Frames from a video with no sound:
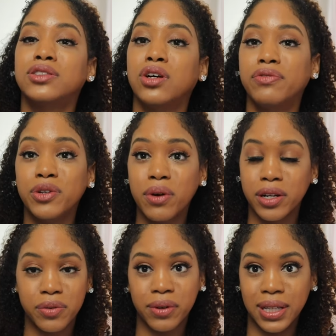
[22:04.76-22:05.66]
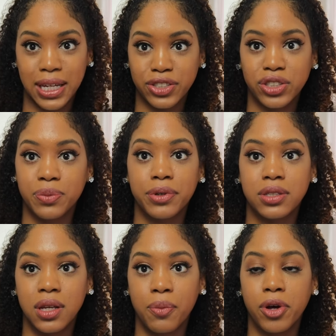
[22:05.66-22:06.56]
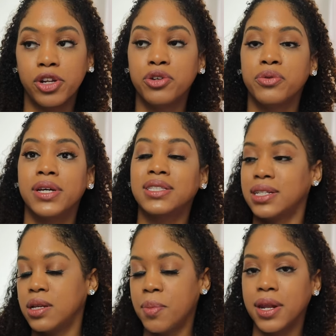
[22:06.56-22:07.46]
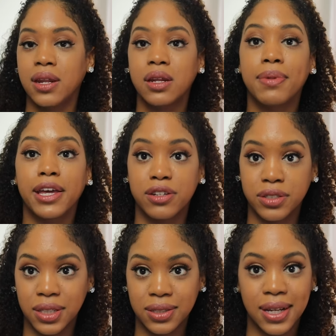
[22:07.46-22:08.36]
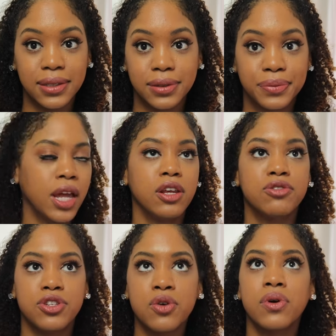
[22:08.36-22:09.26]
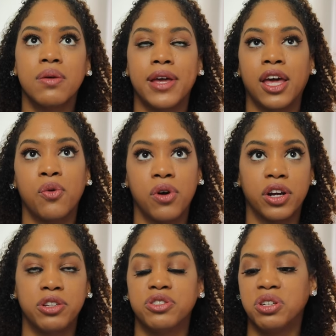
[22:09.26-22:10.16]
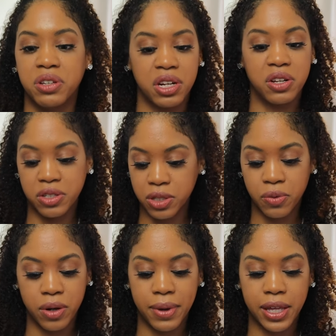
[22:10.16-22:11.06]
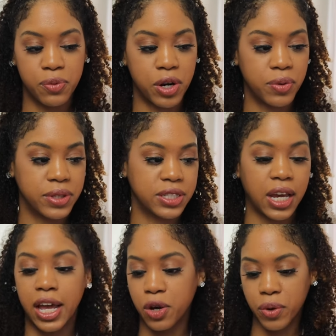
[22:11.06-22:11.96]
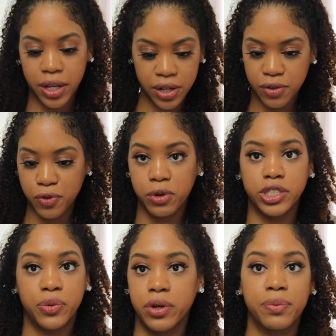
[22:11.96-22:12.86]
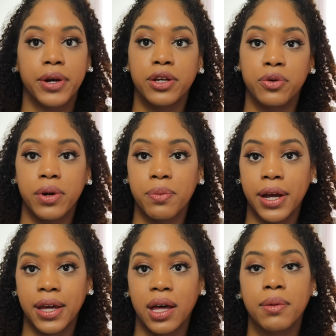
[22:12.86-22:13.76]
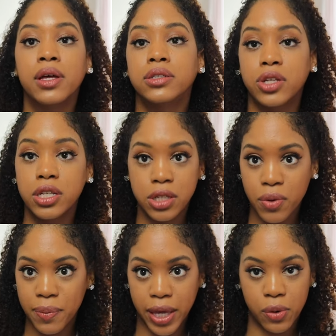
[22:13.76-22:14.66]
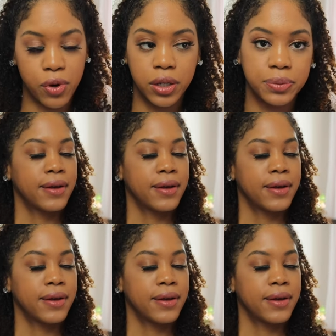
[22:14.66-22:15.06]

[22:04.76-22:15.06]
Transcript: So if you are in a relationship with someone who is intimidated by your success and you still want to make it work, you still, you know, you still want to make it work with this guy, you don't want to get a divorce, you want to, you don't want to break up, so you still want to make it work.